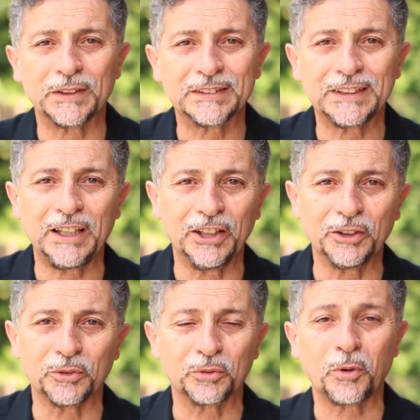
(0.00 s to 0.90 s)
more
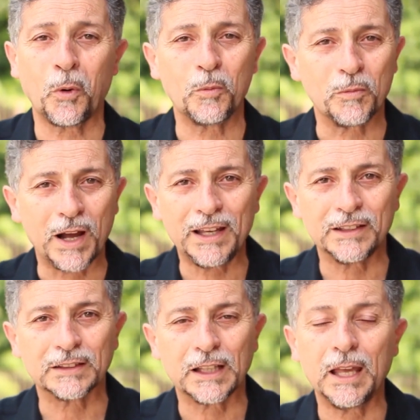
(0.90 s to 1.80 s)
years, it is
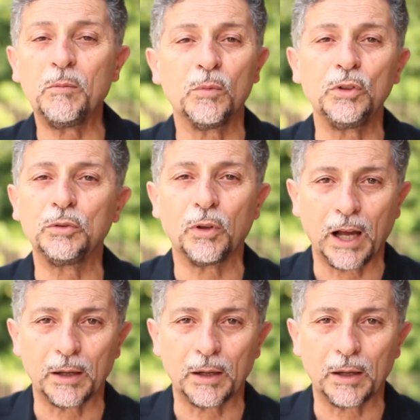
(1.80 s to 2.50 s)
very fast.